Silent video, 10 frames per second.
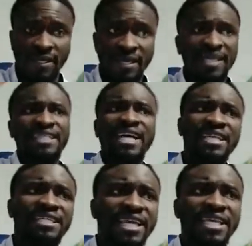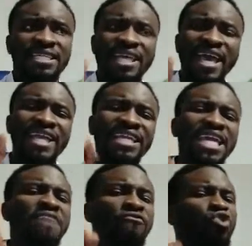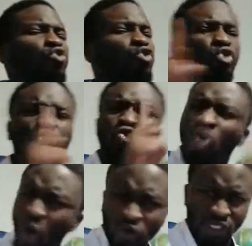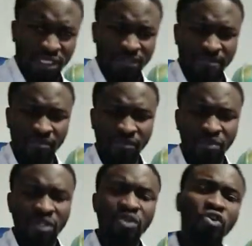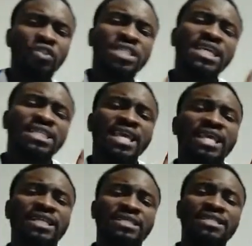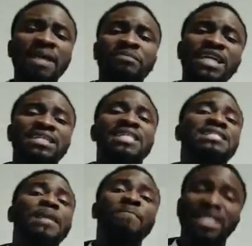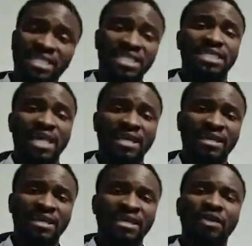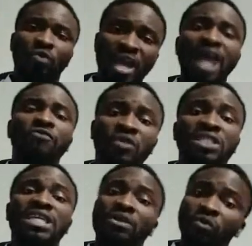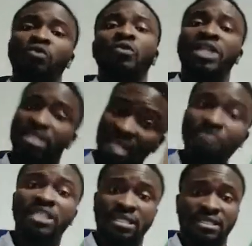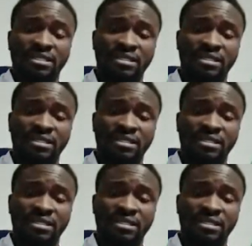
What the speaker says: Then he says, and if you do not, so since the subject is the messenger, we have to stick with the subject.